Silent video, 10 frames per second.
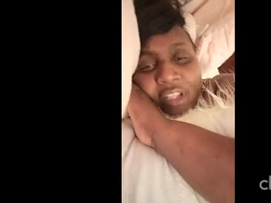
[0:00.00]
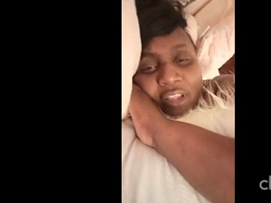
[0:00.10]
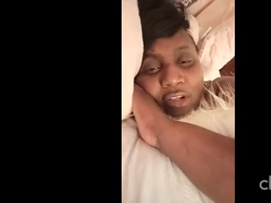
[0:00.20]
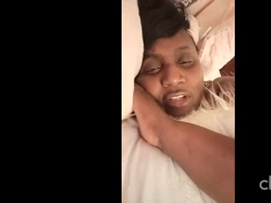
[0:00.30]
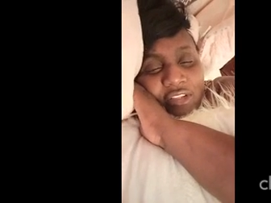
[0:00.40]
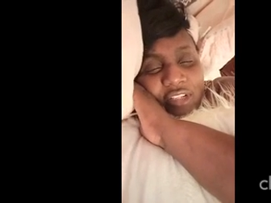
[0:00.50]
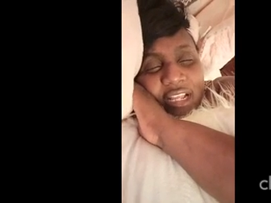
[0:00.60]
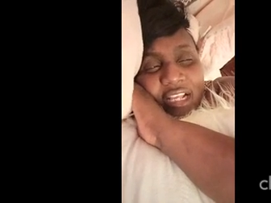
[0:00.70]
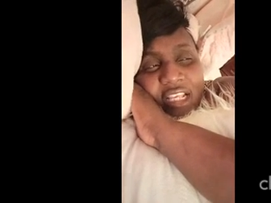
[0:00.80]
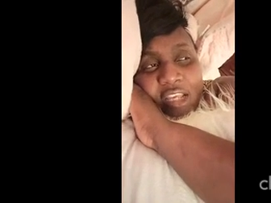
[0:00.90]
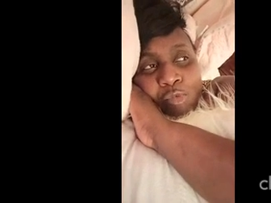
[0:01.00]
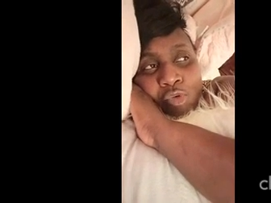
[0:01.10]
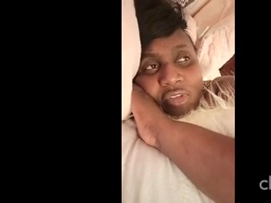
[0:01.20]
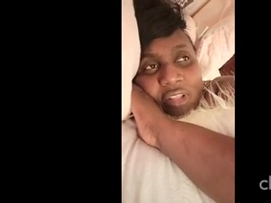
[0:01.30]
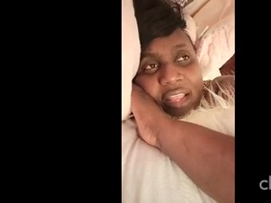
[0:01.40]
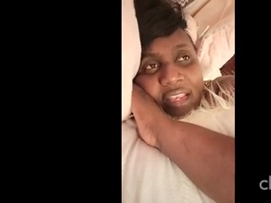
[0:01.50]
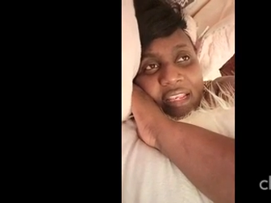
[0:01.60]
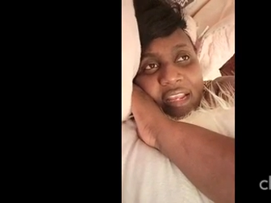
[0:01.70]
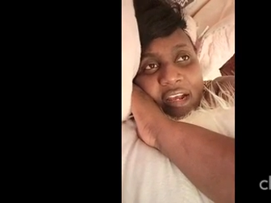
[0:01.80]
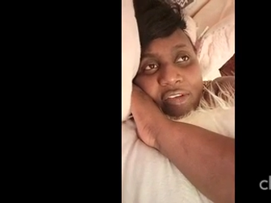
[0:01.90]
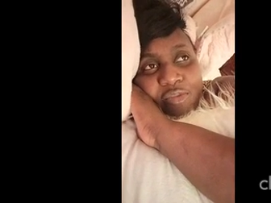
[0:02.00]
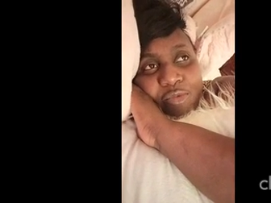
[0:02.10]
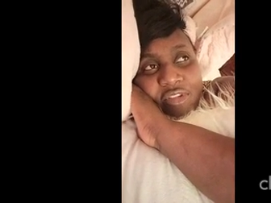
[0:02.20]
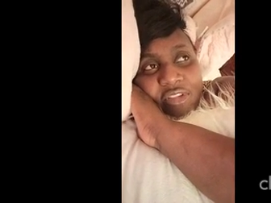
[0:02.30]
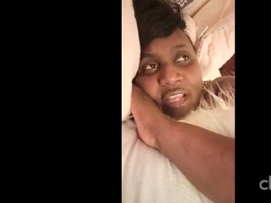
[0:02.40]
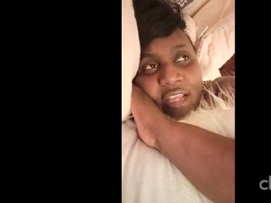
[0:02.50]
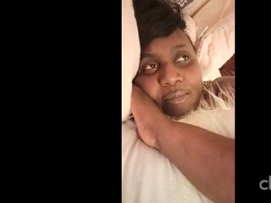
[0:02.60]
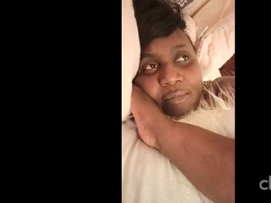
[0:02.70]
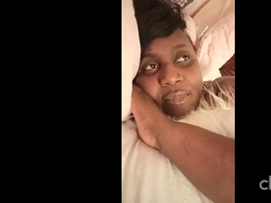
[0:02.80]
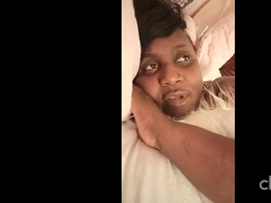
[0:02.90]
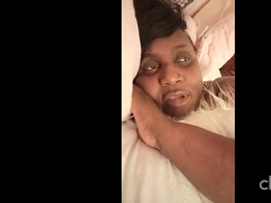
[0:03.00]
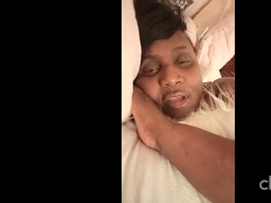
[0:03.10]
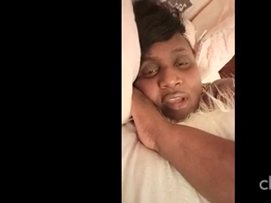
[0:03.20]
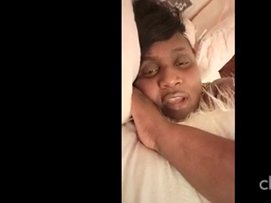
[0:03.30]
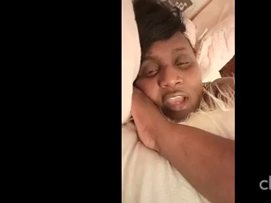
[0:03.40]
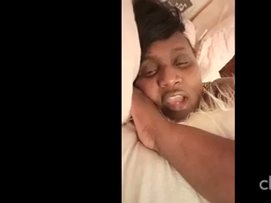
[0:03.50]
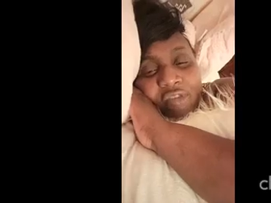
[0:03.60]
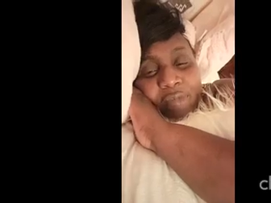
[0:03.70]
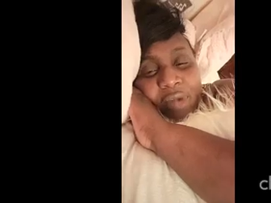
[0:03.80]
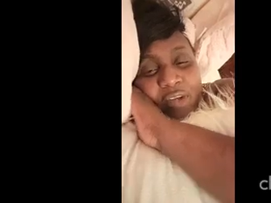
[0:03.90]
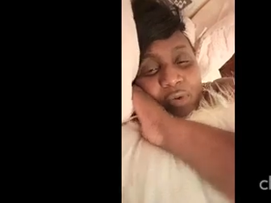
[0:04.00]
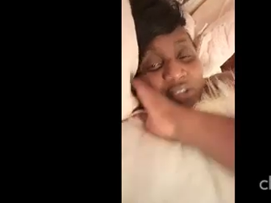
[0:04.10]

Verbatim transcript: indulge in a cake most likely in a Christmas time. Everybody